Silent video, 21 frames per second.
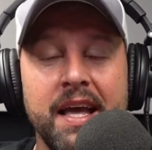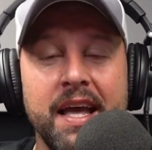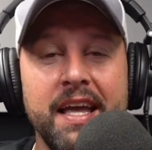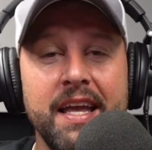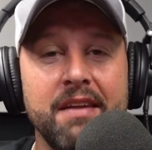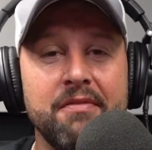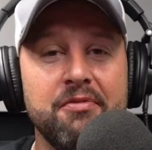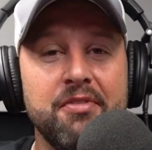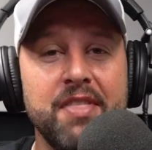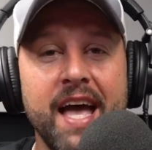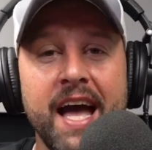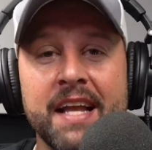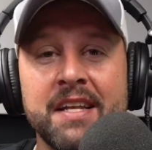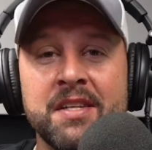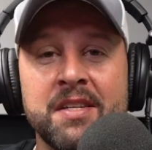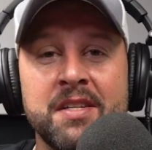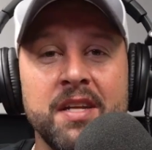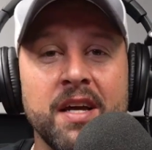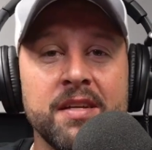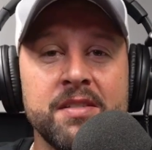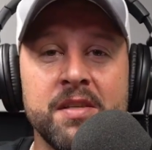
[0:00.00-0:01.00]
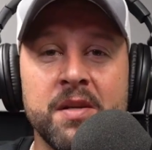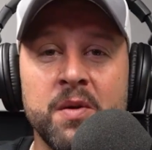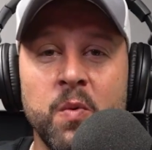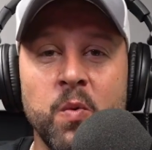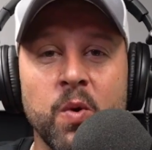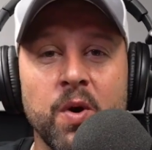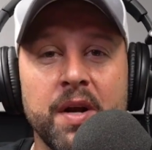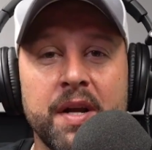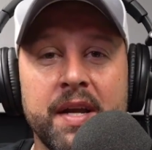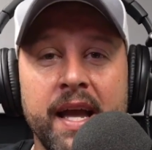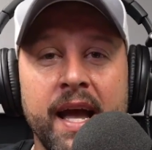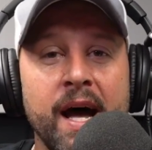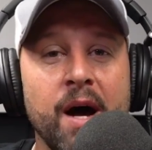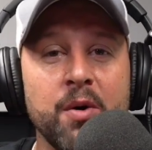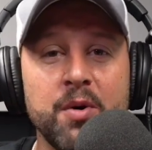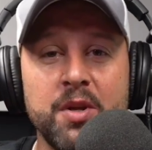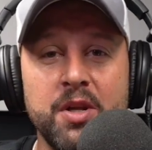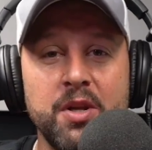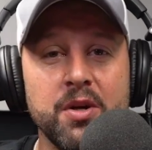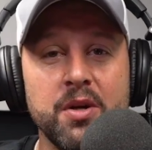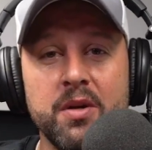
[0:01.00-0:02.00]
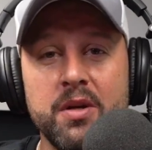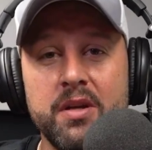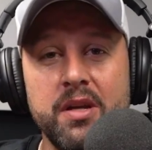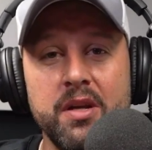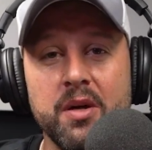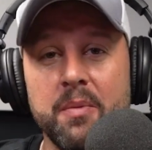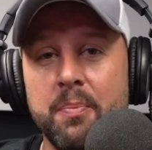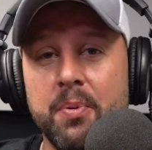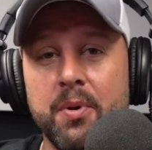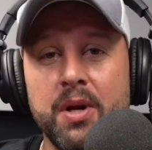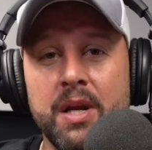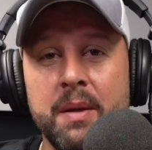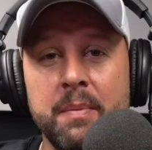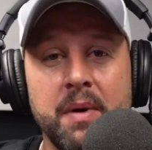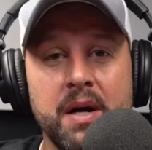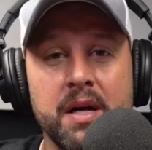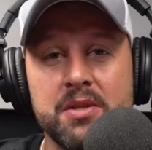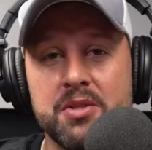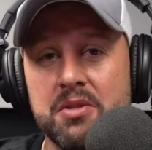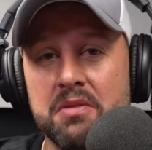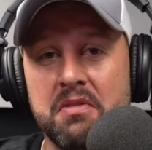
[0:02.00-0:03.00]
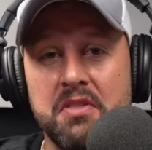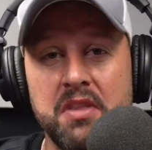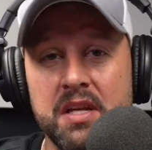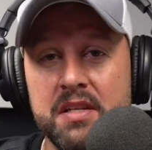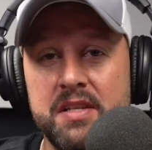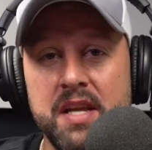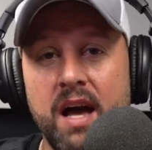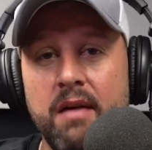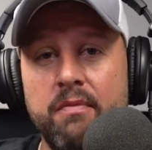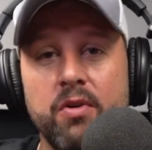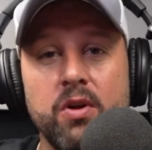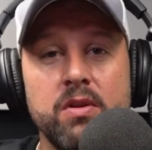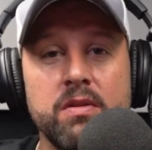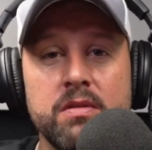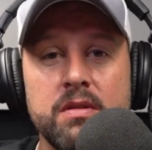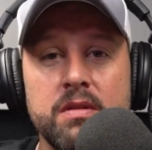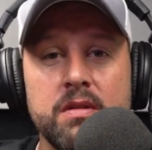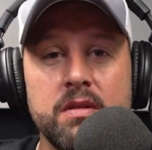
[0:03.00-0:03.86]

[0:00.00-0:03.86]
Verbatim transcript: If that doesn't work out, you're you're pretty much the devil.